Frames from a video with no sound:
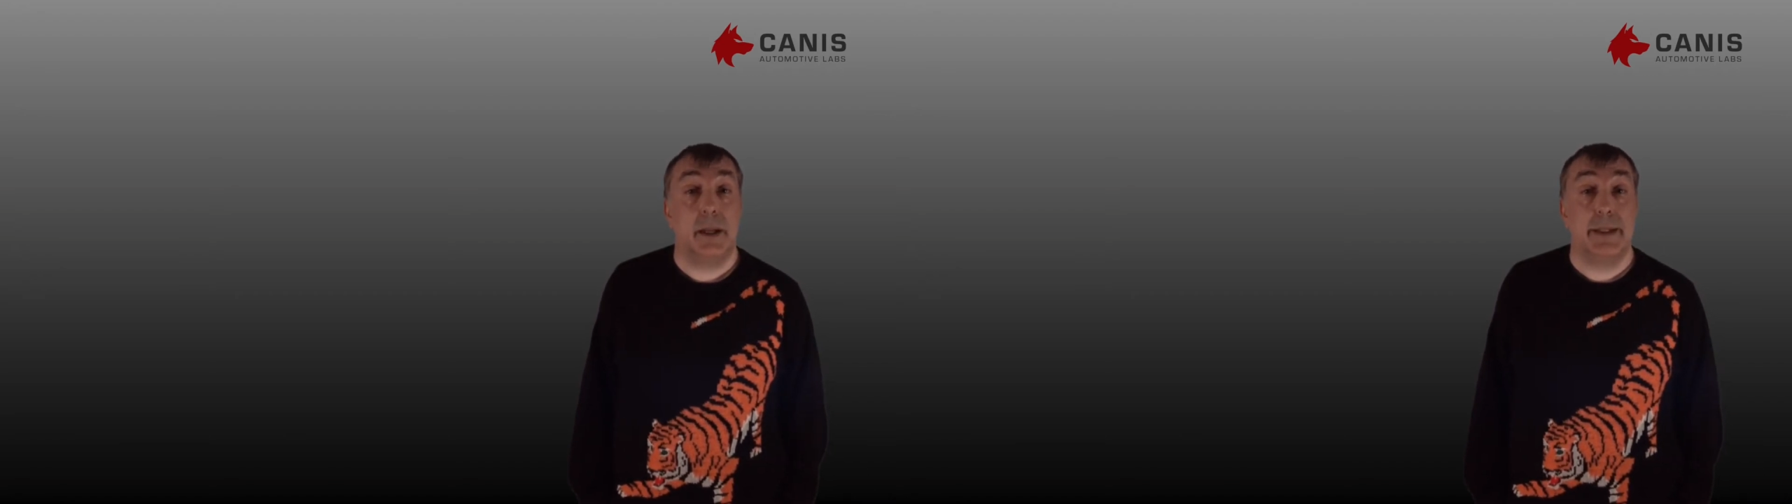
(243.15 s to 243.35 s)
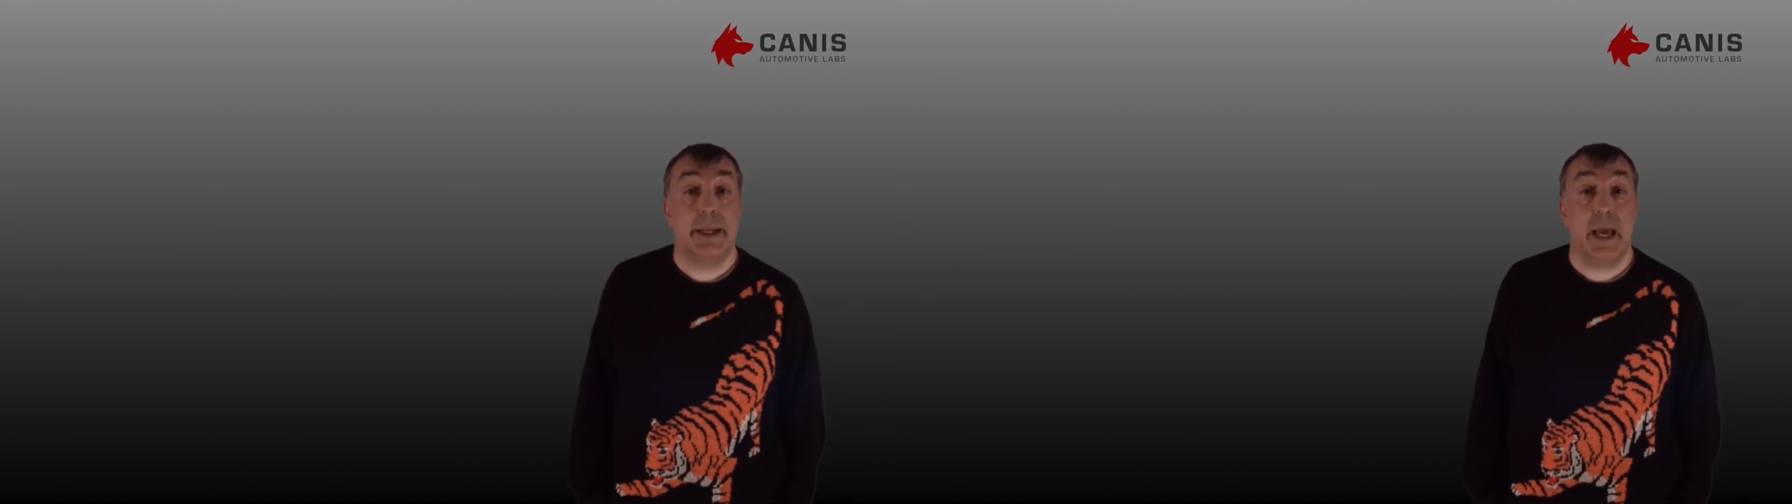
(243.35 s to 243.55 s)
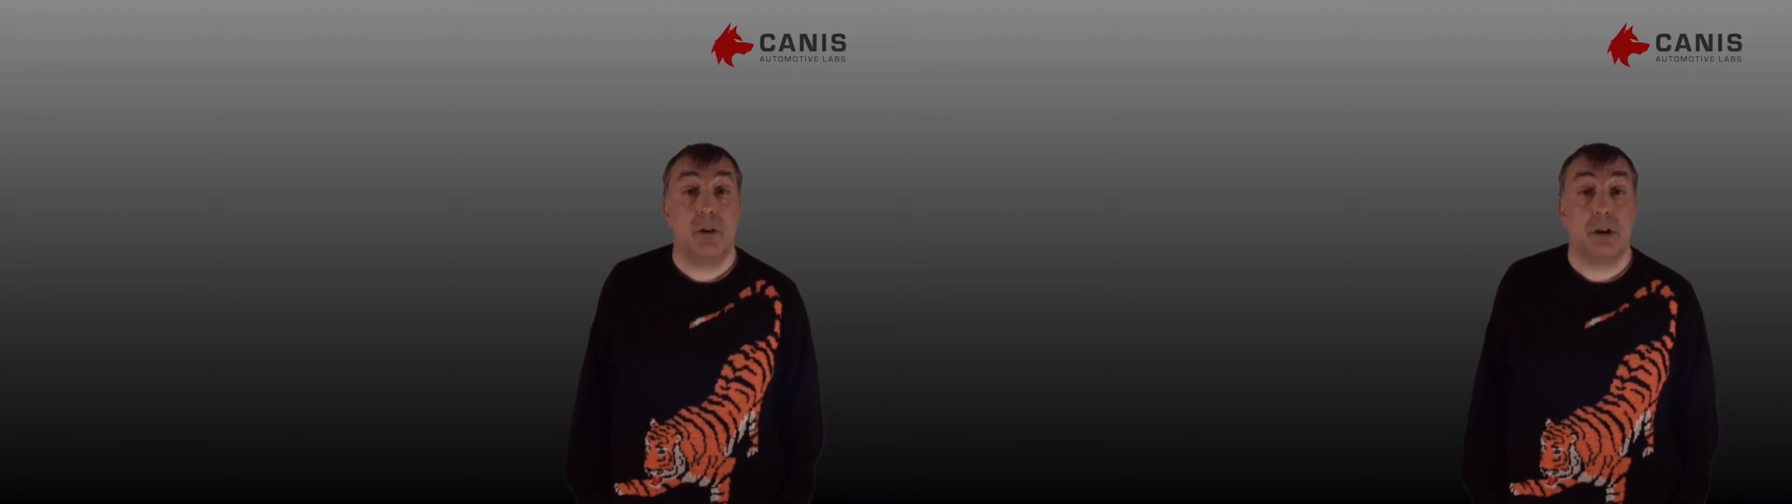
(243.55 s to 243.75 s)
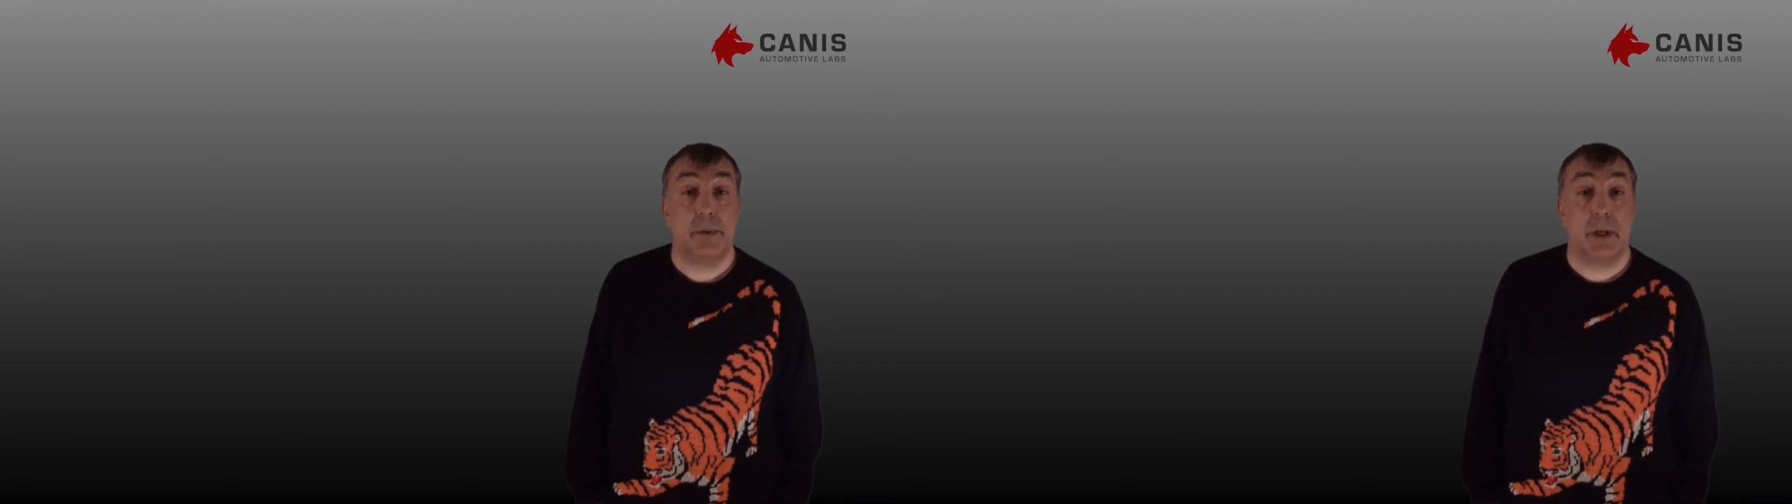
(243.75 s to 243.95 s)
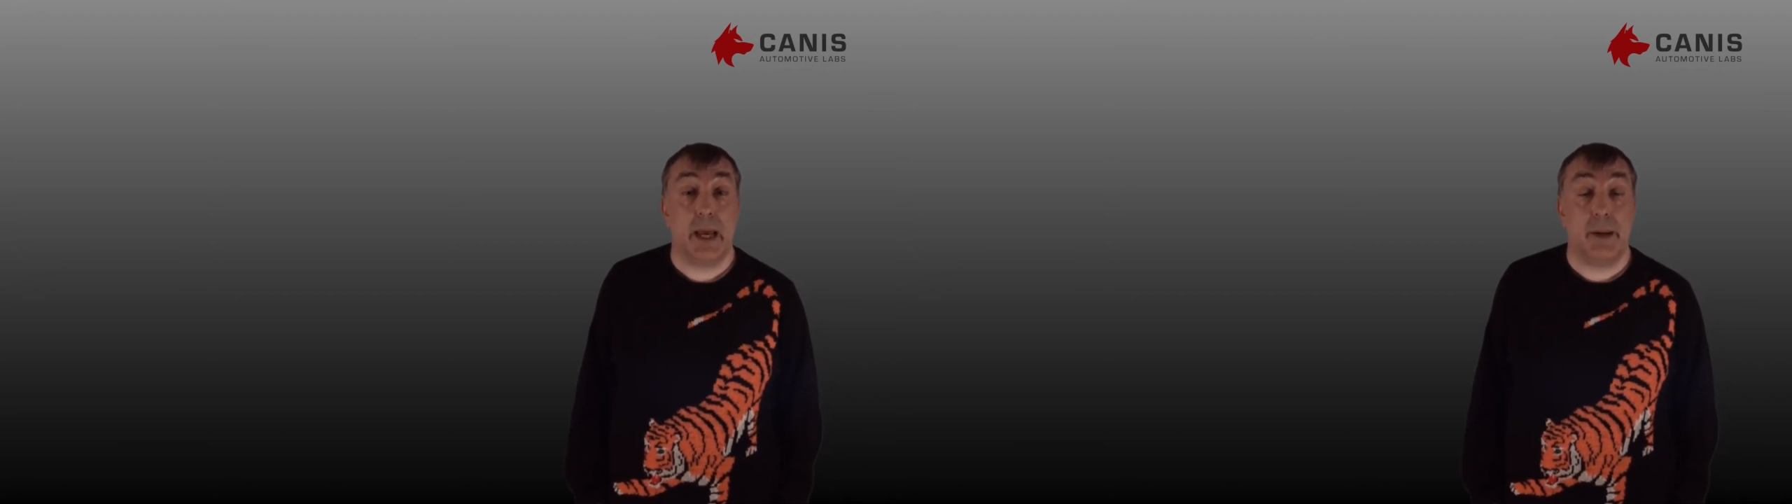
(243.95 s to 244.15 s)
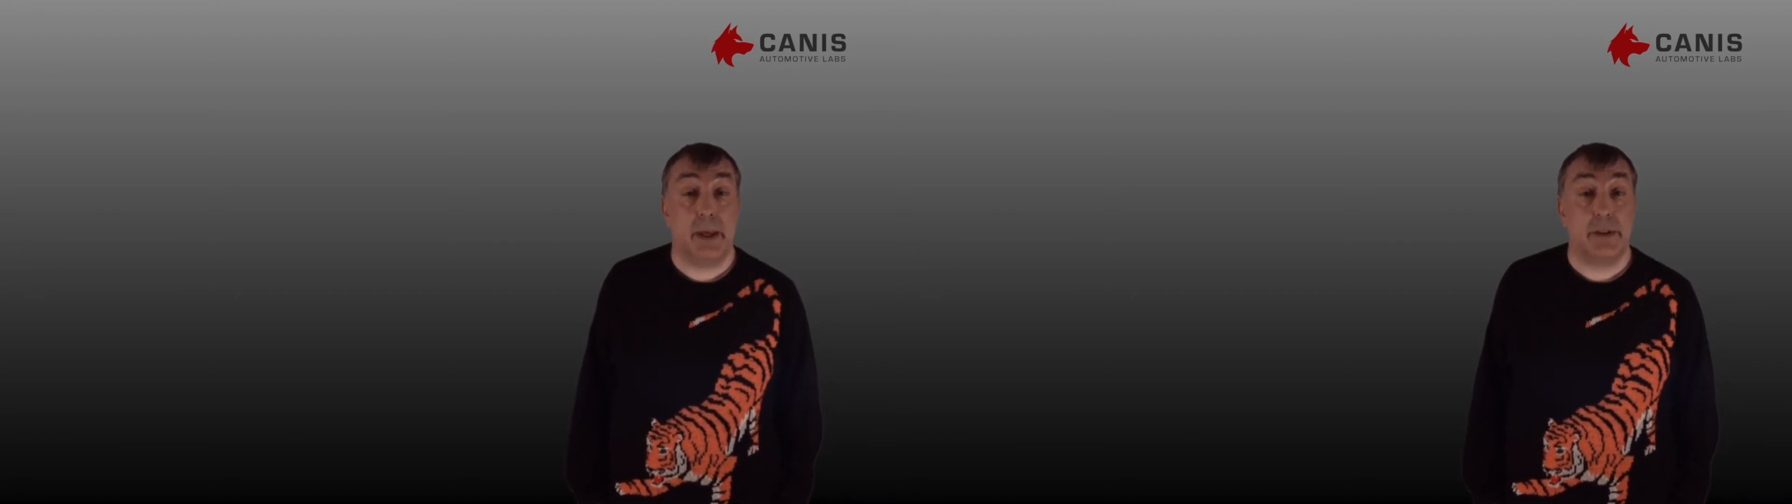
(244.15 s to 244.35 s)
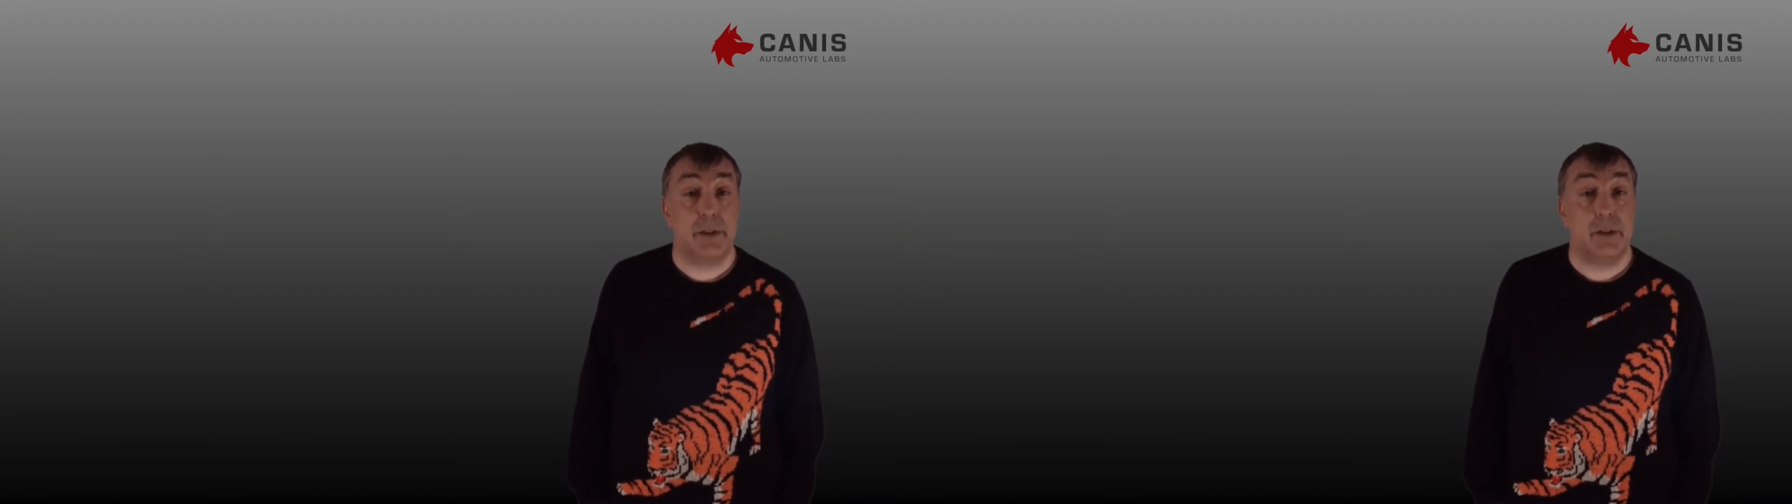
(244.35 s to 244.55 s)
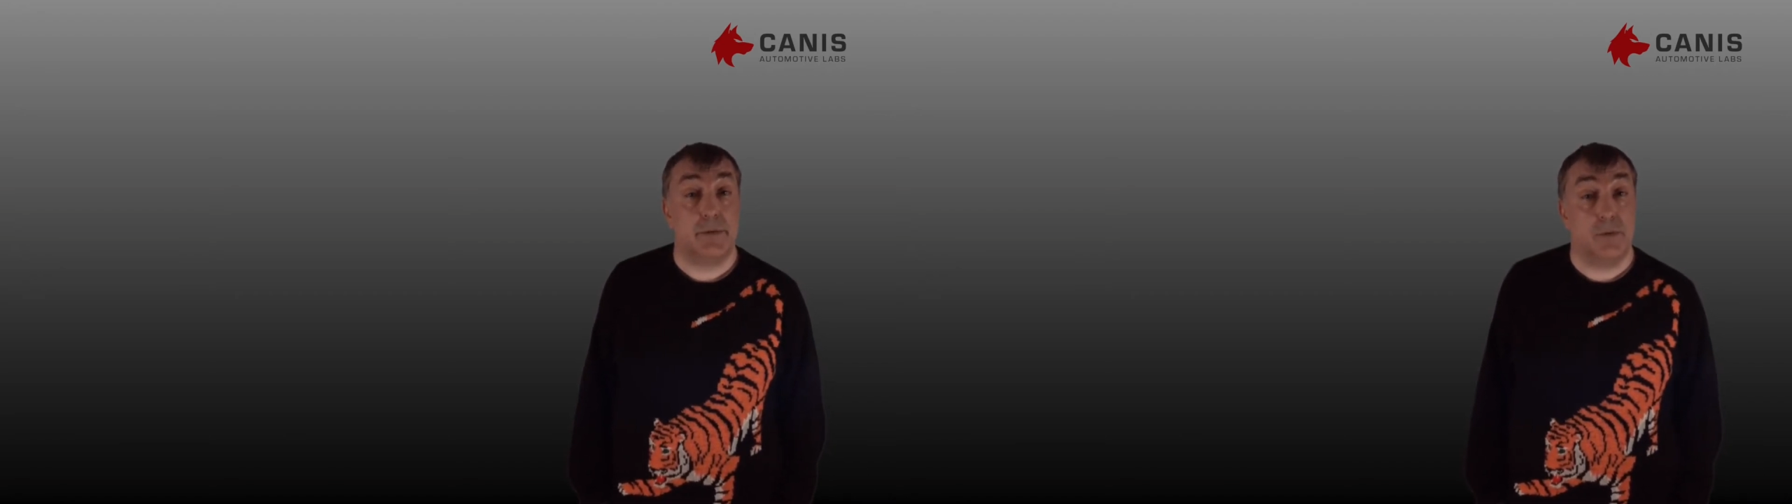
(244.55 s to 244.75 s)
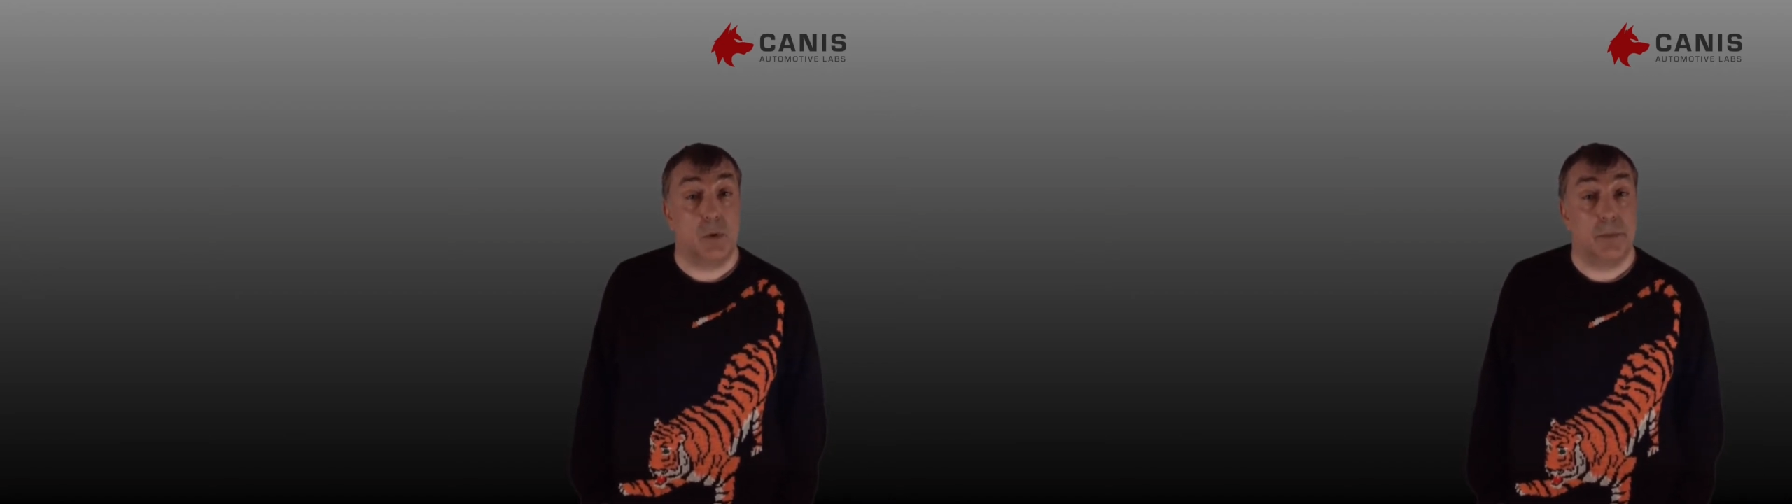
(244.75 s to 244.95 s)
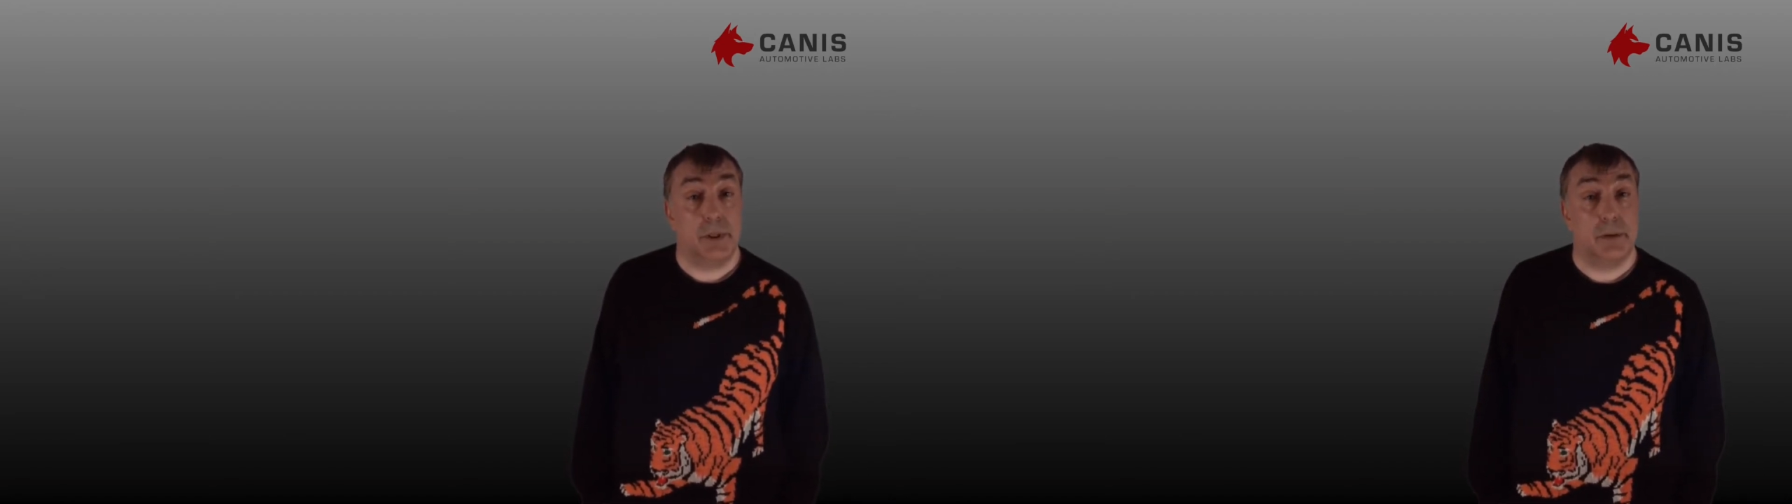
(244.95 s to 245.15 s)
Let's see how CryptoCAN messages are
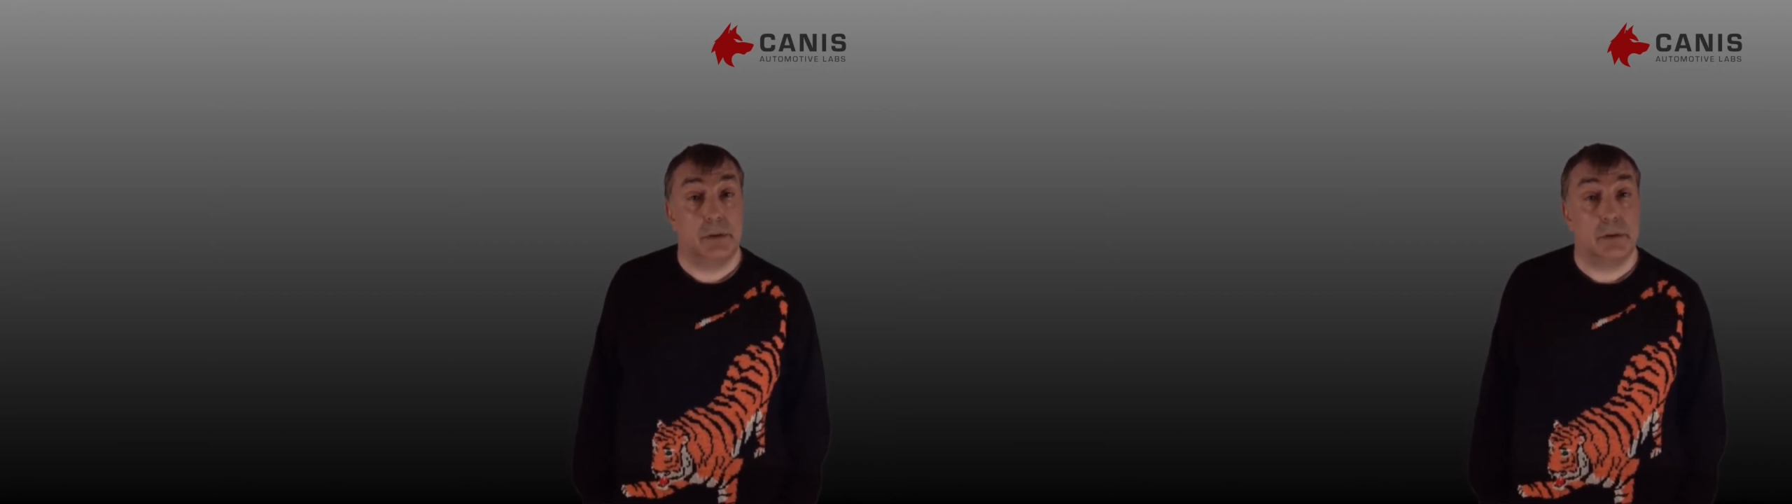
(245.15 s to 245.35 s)
formed.